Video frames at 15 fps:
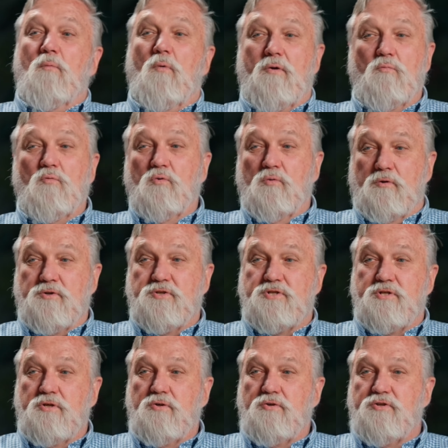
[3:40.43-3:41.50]
want
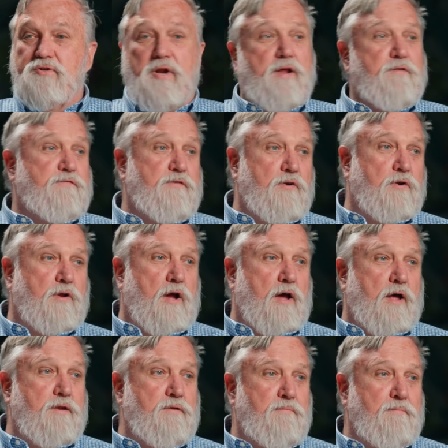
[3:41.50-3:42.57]
rulers who do not fear
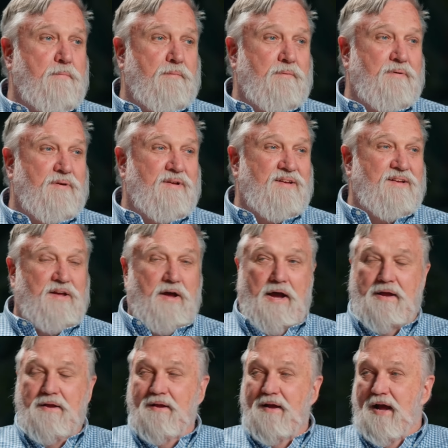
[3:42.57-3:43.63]
God.
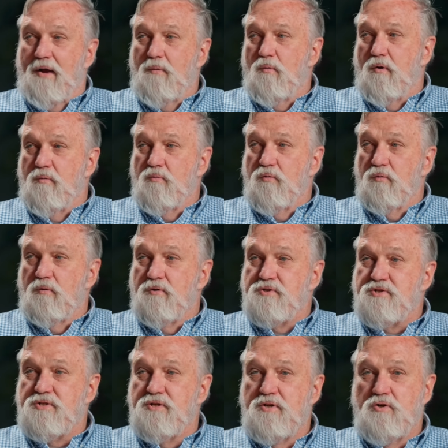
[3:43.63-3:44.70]
I want
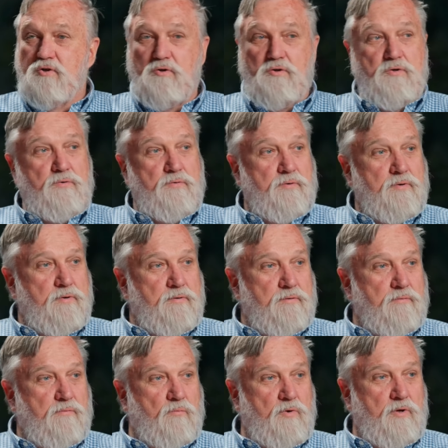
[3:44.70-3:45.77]
rulers who
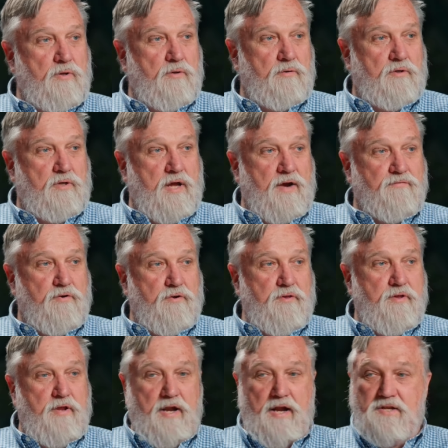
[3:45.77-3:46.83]
will govern
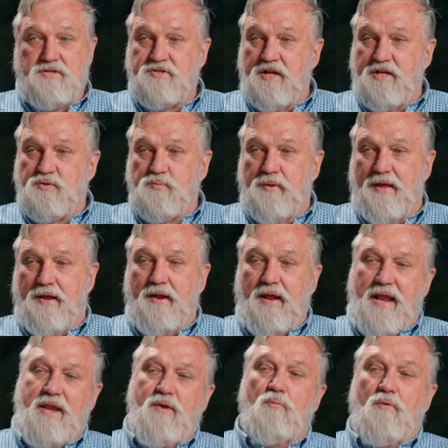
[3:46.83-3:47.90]
the United States without
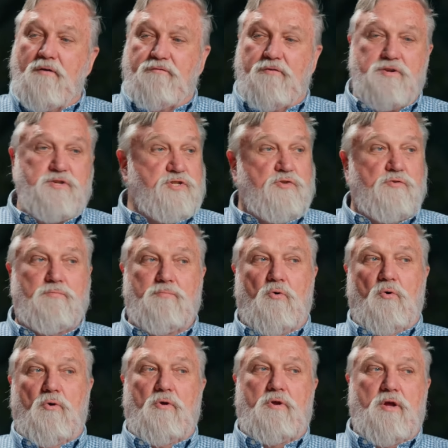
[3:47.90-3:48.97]
any reference to a
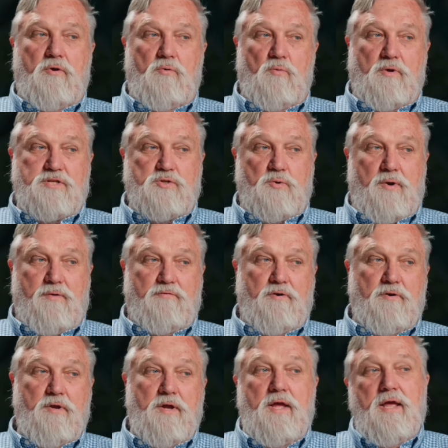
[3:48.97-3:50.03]
moral code
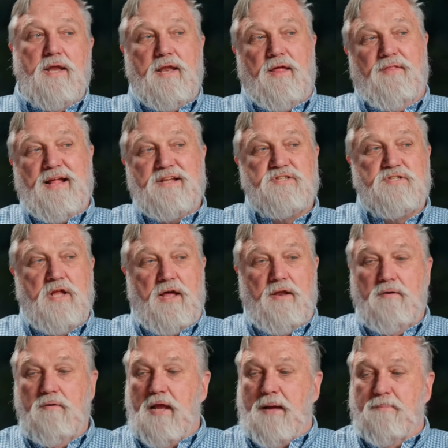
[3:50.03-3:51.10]
whatsoever. Now, that's
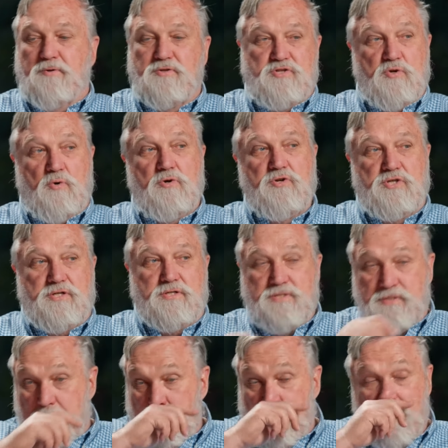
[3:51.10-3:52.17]
not apples and
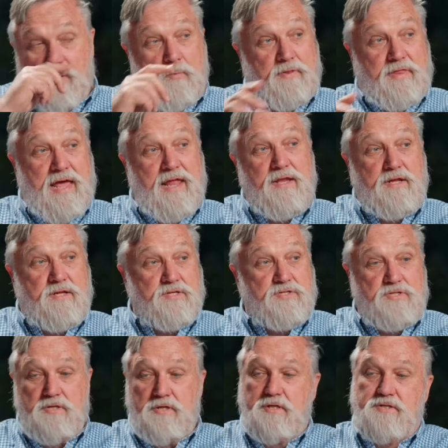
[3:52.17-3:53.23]
oranges. What that
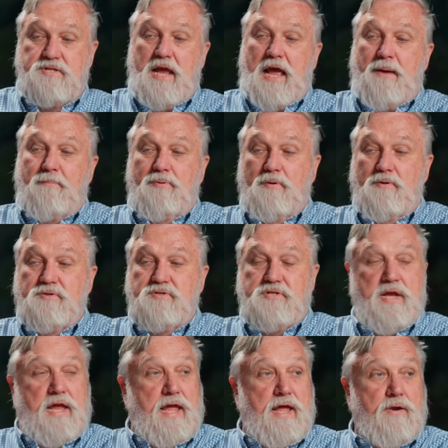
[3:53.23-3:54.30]
is
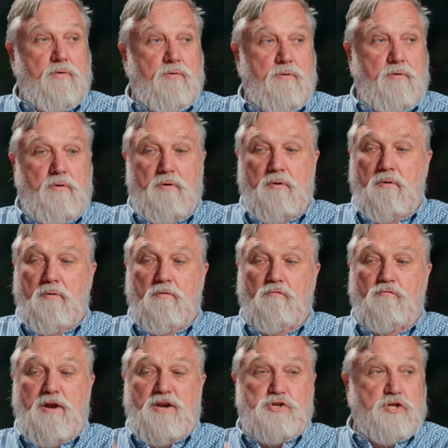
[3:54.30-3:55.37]
apples and
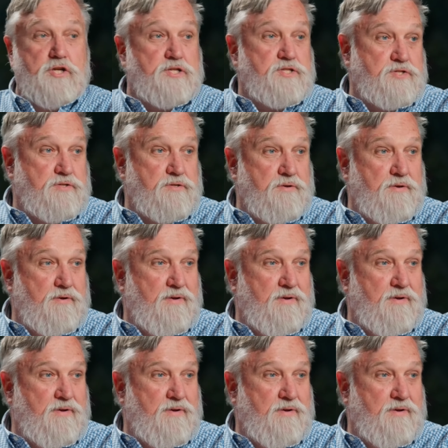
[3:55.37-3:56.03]
freshness.